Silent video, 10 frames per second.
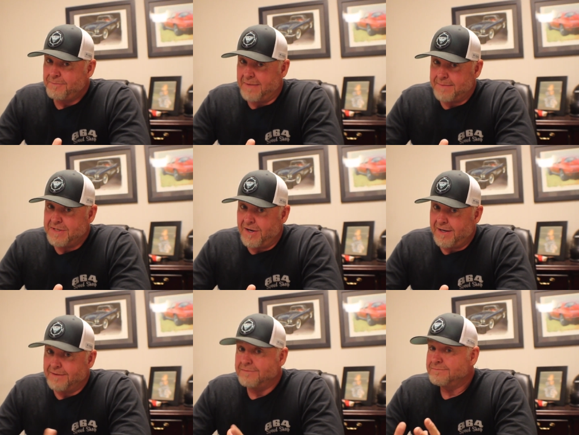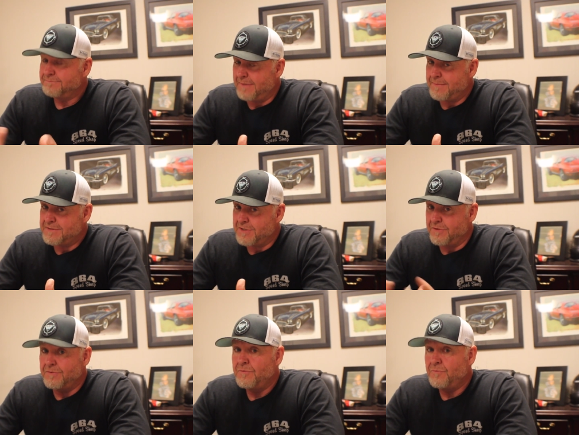Maybe not. Maybe
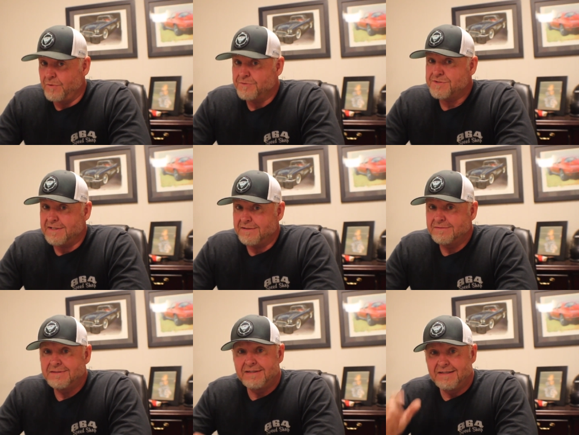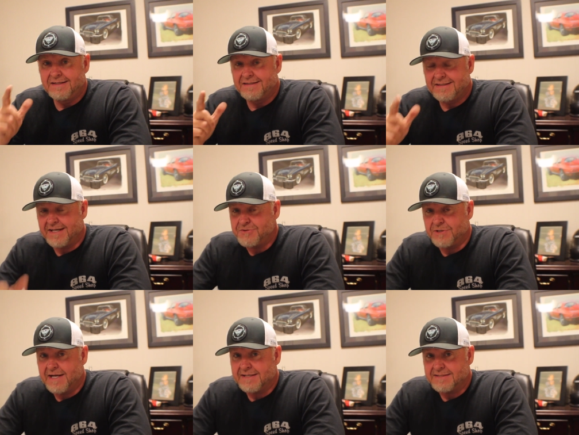so. We'll see. Catch
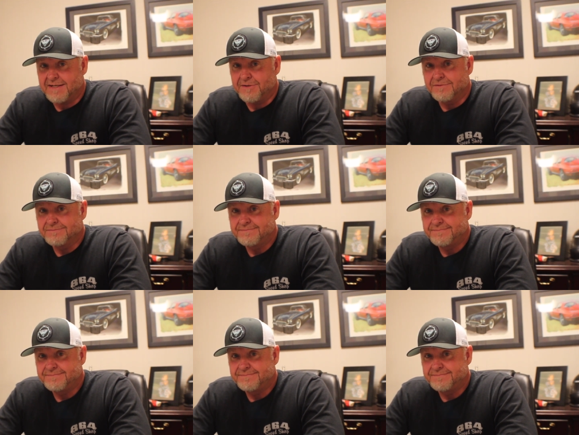you guys later.